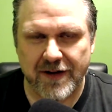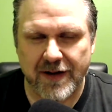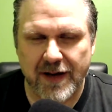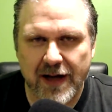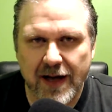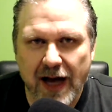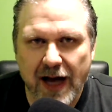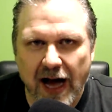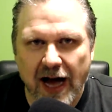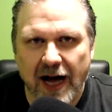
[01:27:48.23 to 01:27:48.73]

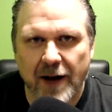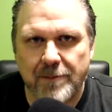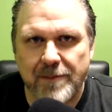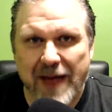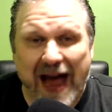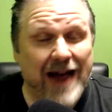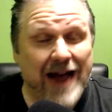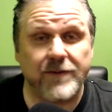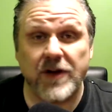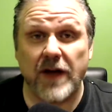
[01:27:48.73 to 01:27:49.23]
I
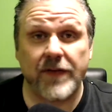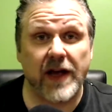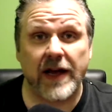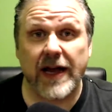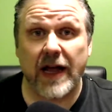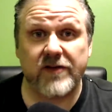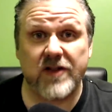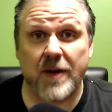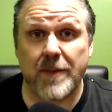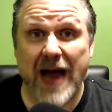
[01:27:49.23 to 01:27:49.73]
have nothing against
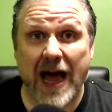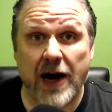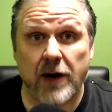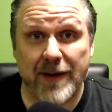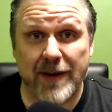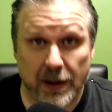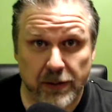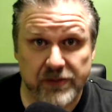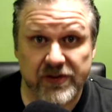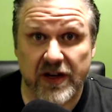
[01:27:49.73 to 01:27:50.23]
Emmett Otter, but I
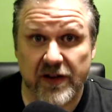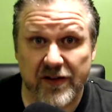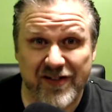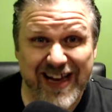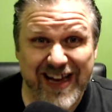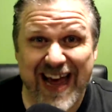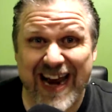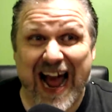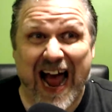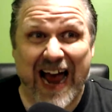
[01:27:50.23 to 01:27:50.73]
will tell you this again.
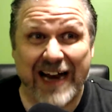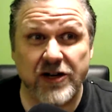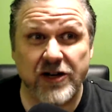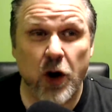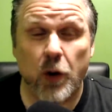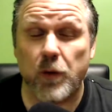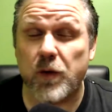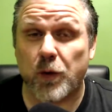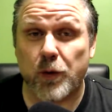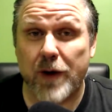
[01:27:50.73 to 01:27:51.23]
I know
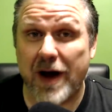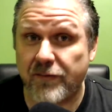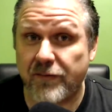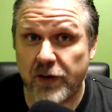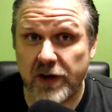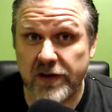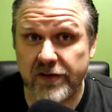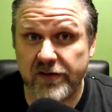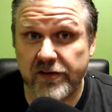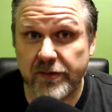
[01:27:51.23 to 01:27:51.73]
the
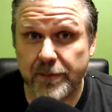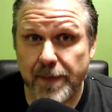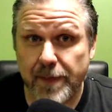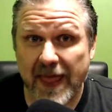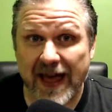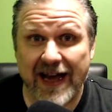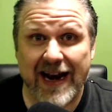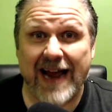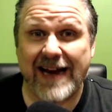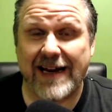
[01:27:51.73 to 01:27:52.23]
reference and
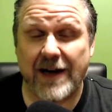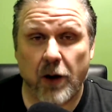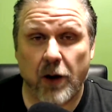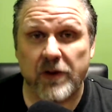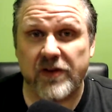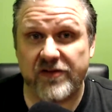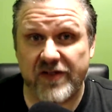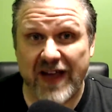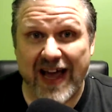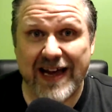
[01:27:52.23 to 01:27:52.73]
I can always
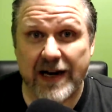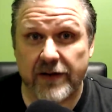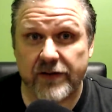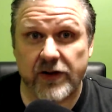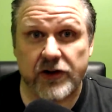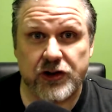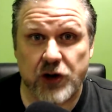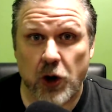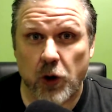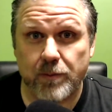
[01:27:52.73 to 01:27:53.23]
say it as a
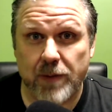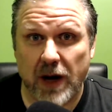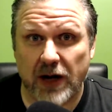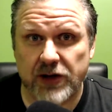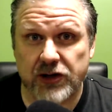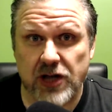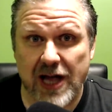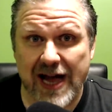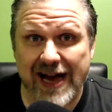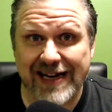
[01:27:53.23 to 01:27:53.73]
joke
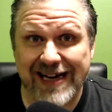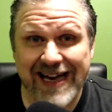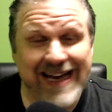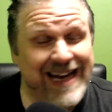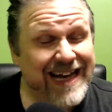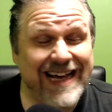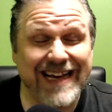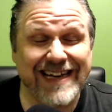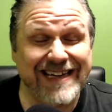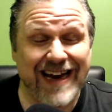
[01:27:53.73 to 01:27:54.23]
punchline.
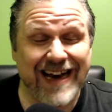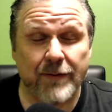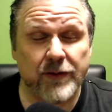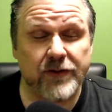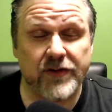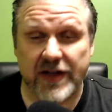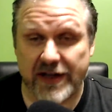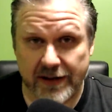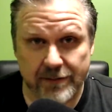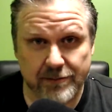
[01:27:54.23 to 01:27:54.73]
Never
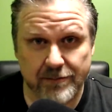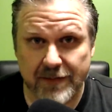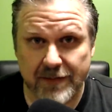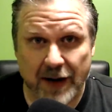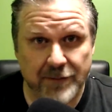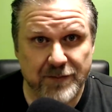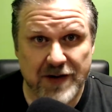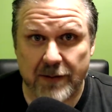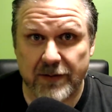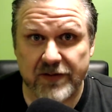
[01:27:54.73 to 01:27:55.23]
seen it. I've
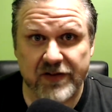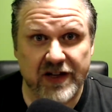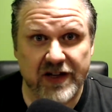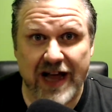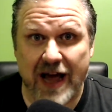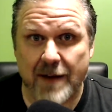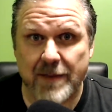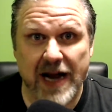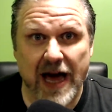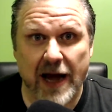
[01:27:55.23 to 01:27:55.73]
never seen
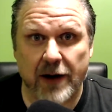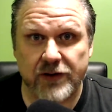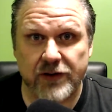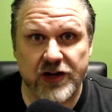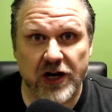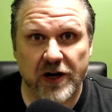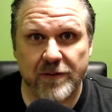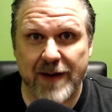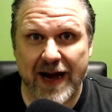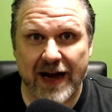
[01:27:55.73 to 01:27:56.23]
Emmett Otter's
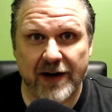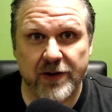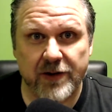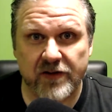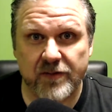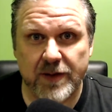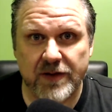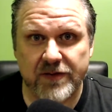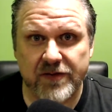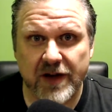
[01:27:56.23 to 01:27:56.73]
Jug Band
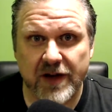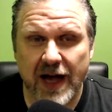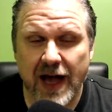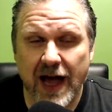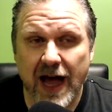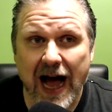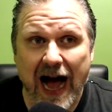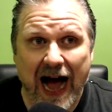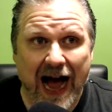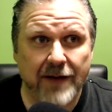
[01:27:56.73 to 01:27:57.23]
Christmas.
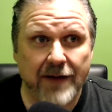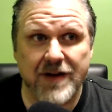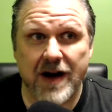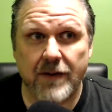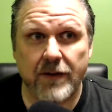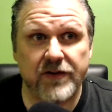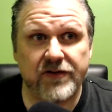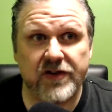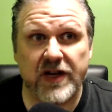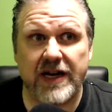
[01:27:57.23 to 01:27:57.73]
I've never
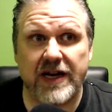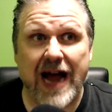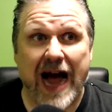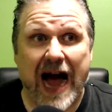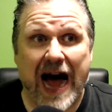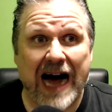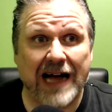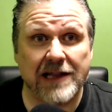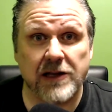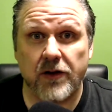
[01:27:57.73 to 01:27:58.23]
seen
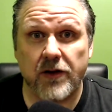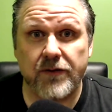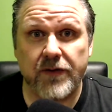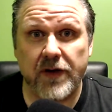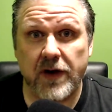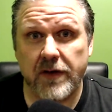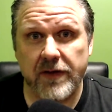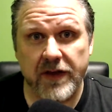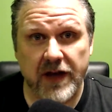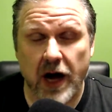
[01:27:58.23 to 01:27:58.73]
Olive
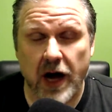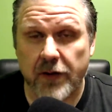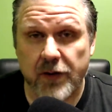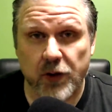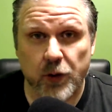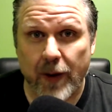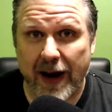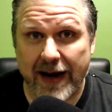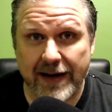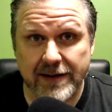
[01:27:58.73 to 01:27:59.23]
the Other
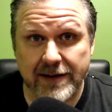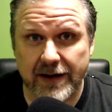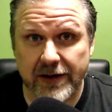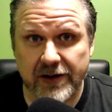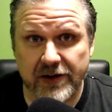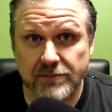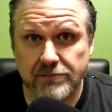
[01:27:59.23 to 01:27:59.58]
Reindeer,